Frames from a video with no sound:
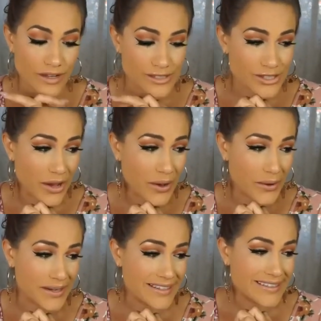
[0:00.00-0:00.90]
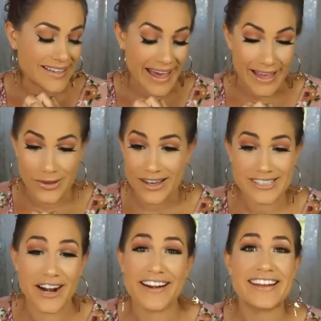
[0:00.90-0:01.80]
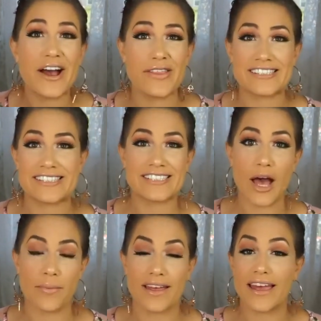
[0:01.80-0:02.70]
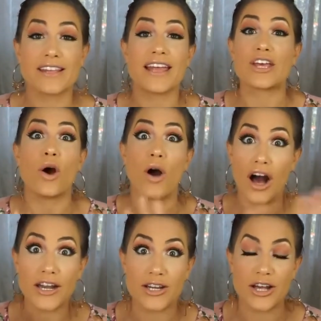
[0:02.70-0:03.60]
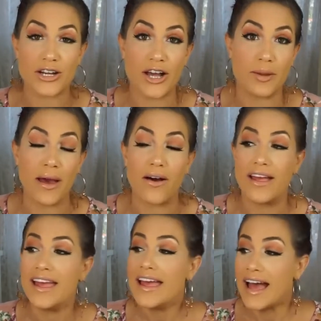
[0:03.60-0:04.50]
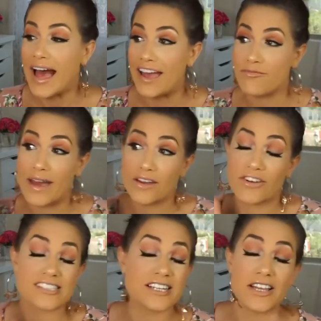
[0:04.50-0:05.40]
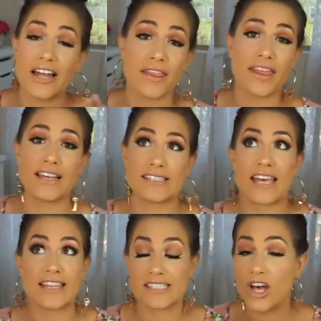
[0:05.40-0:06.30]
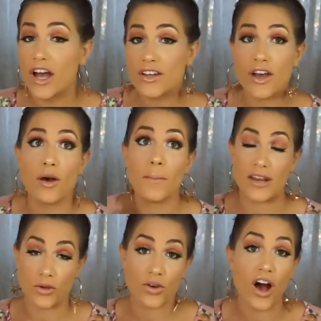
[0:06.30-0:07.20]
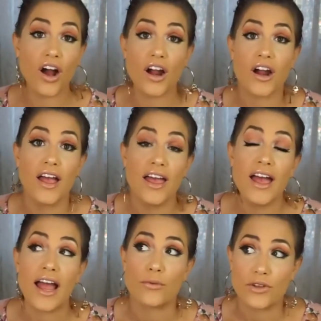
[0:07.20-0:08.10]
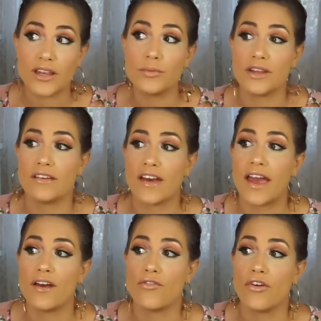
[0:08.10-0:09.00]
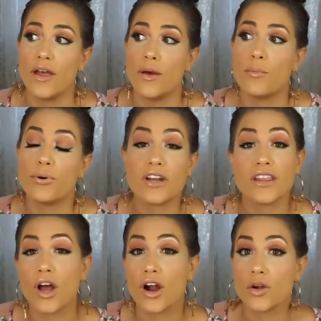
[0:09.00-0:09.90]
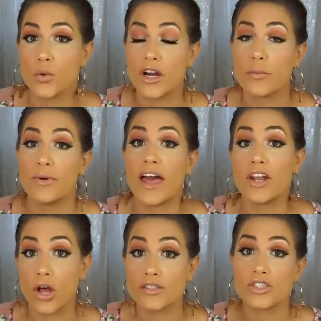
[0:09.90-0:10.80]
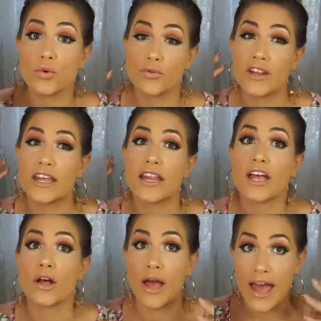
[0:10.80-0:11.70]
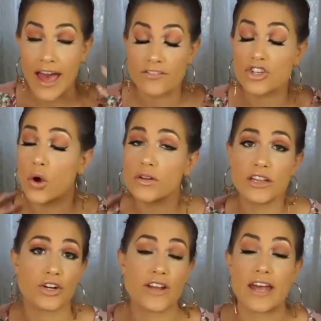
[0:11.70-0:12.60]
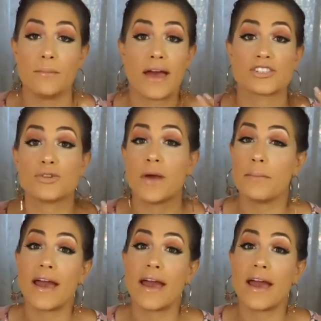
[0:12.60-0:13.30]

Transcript: So yeah, you guys already know this is a topic I can like go on and on and on about. I've manifested a lot of things like this condo, my new car. I really believe I have put in the hard work, and also really have totally learned how to master my